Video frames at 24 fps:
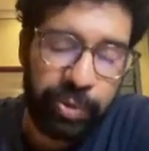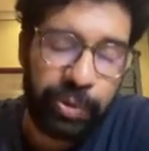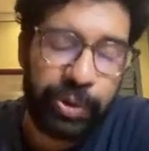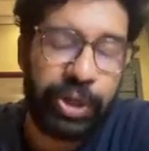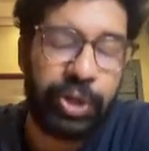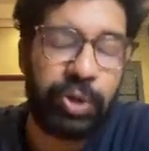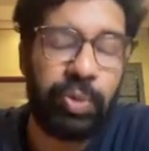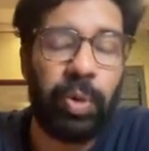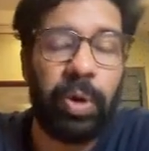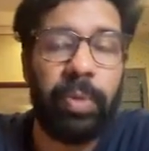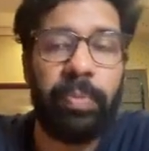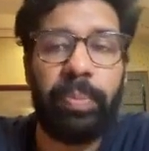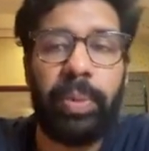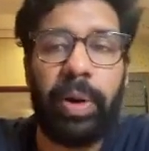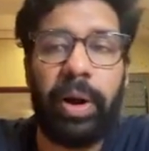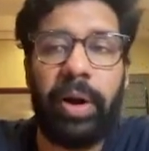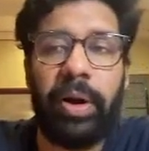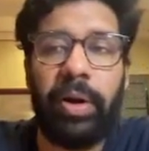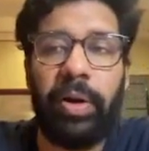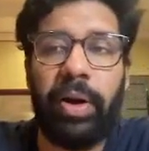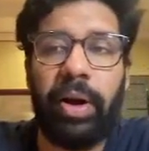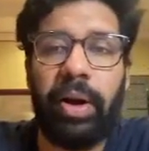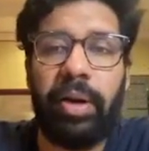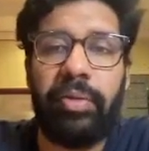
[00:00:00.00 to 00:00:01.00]
which is 1
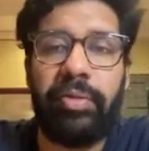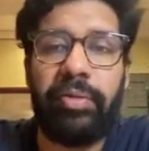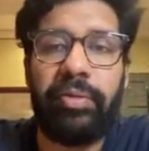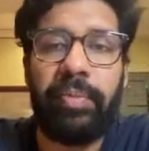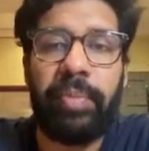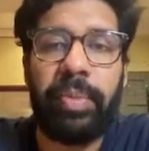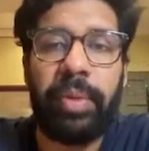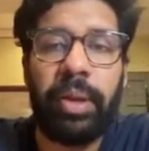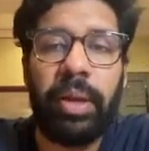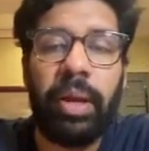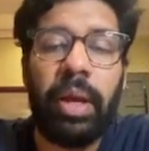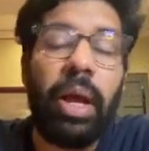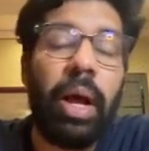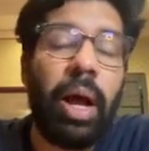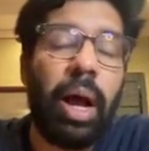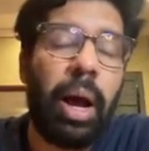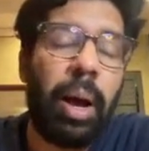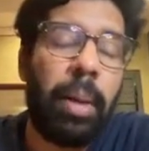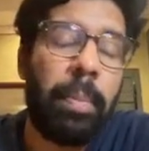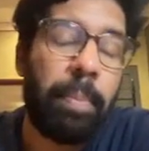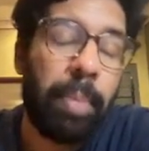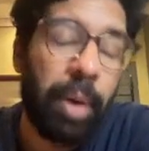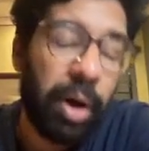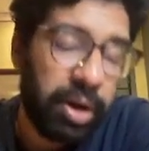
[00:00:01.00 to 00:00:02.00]
paragraph,
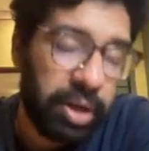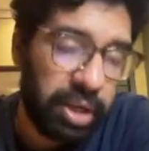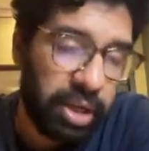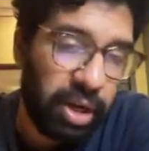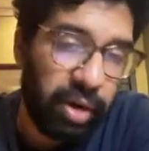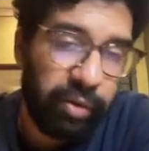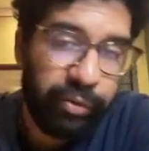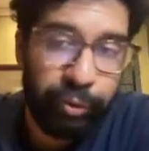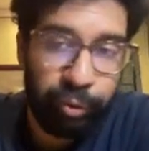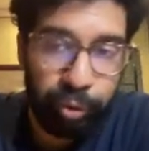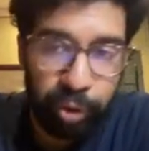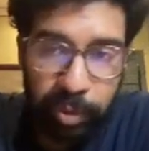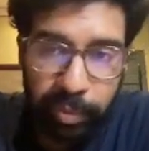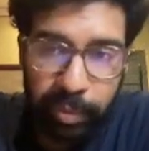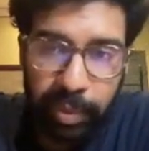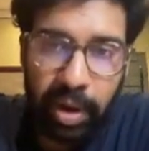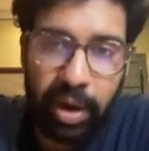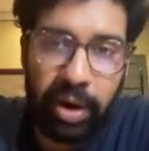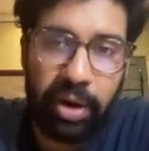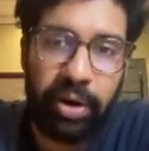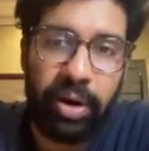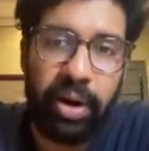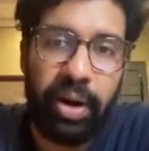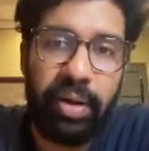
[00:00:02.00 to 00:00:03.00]
a body of 3
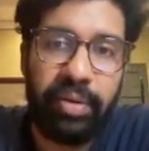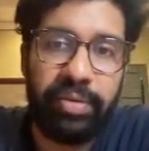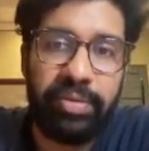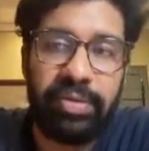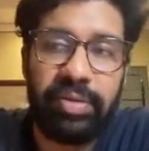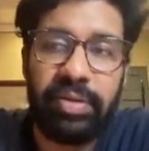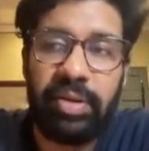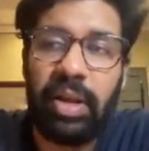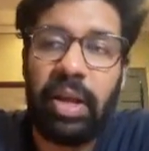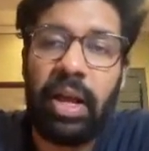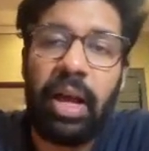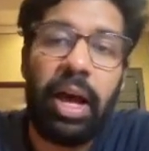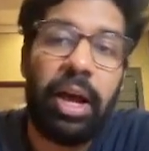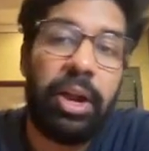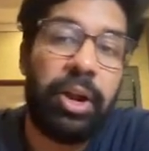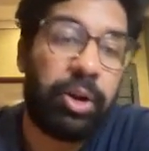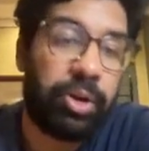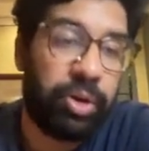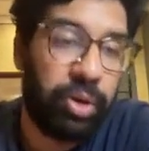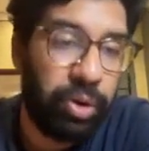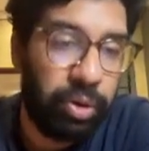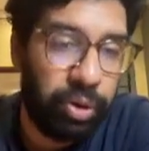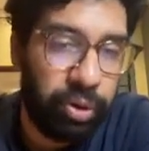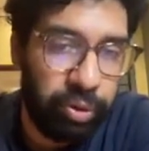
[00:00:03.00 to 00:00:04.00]
paragraphs, and a
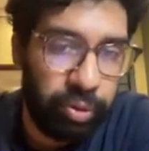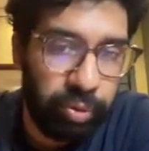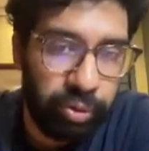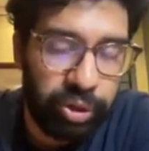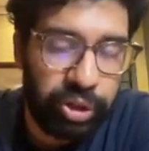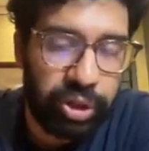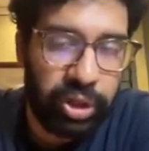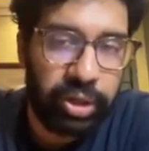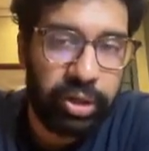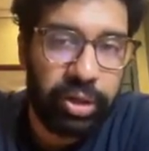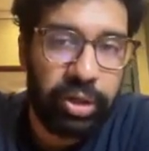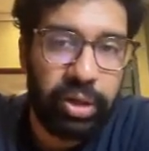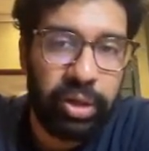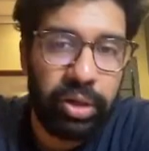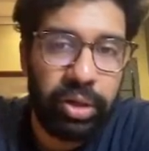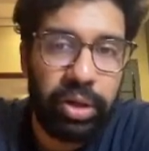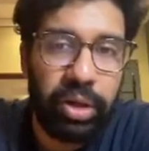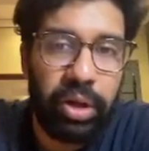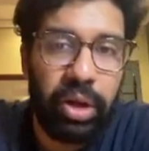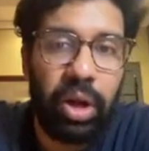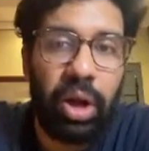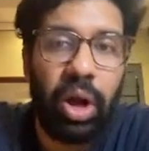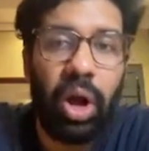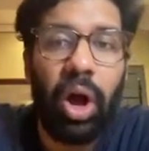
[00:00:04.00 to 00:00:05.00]
conclusion
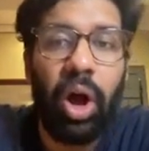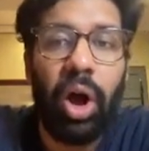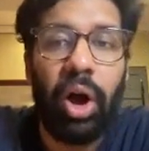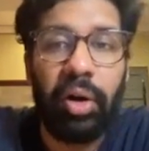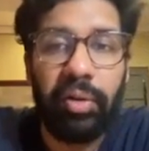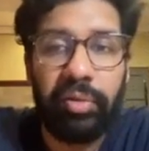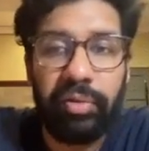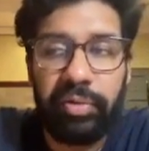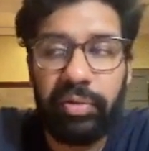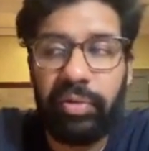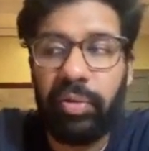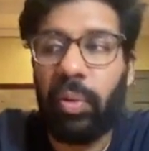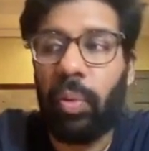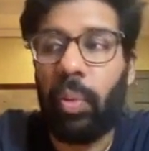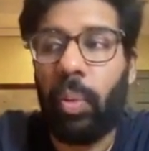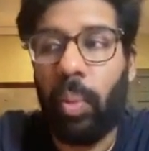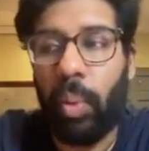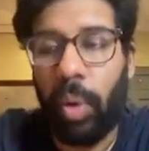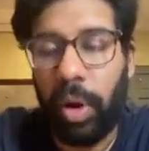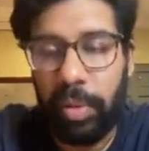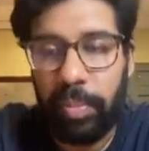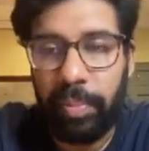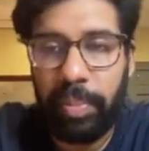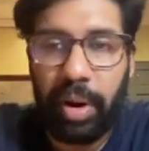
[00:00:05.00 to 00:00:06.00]
of
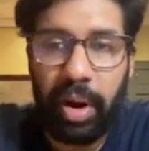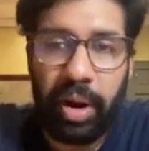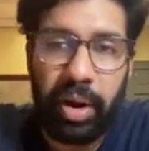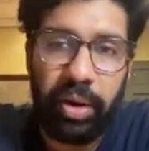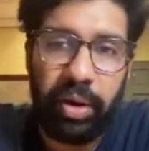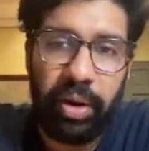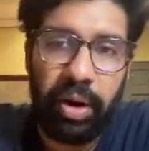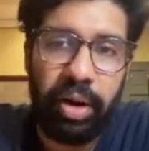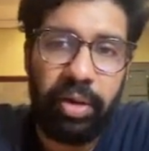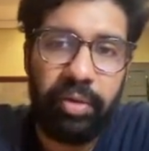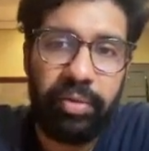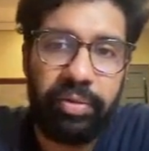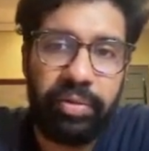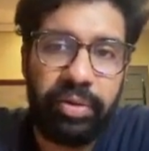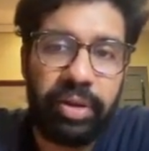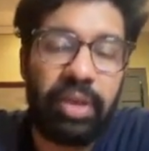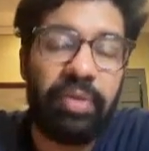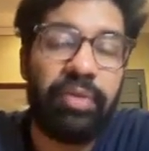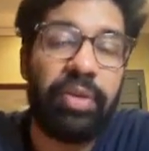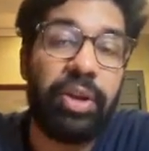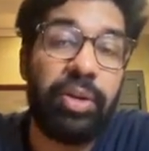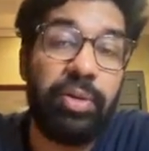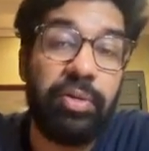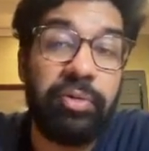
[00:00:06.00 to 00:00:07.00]
1 paragraph,
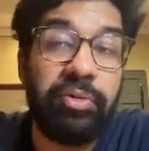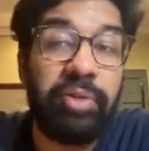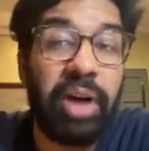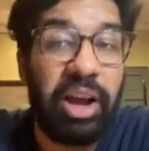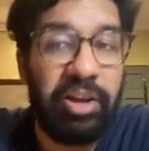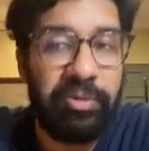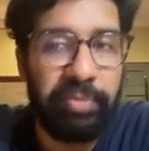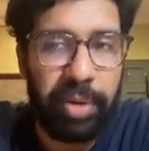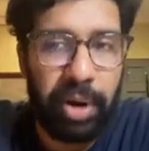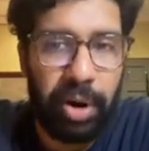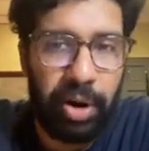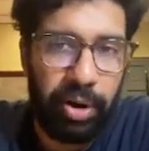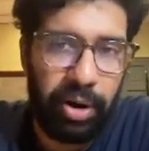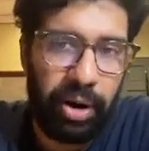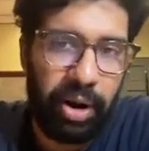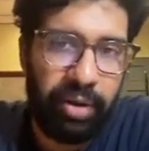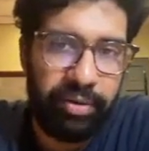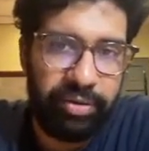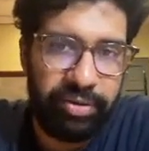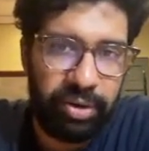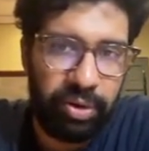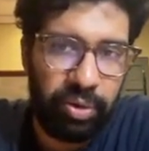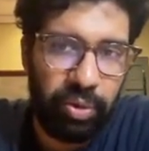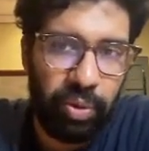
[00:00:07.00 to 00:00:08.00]
giving you 5
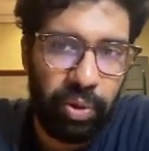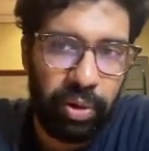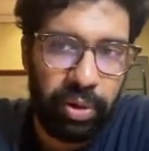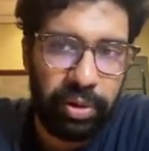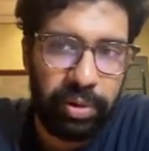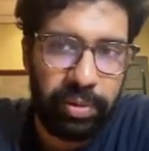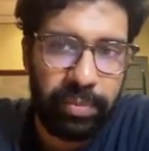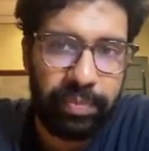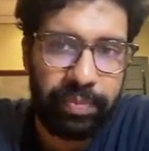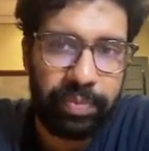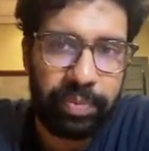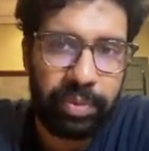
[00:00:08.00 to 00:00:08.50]
paragraphs in all.